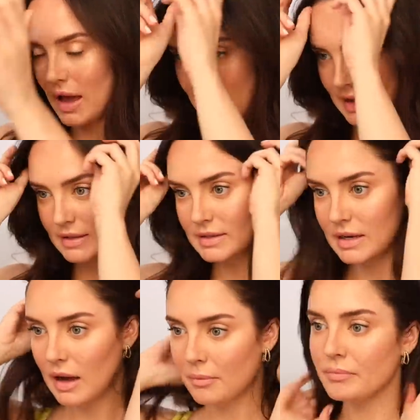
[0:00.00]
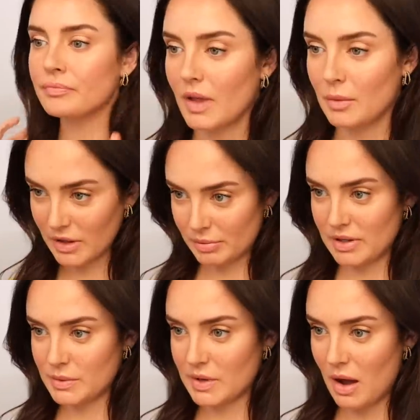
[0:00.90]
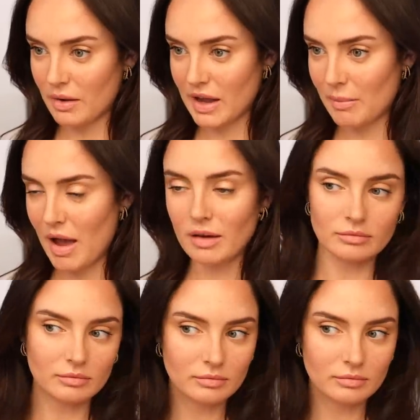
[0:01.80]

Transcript: And I'm really pleased with how it came out.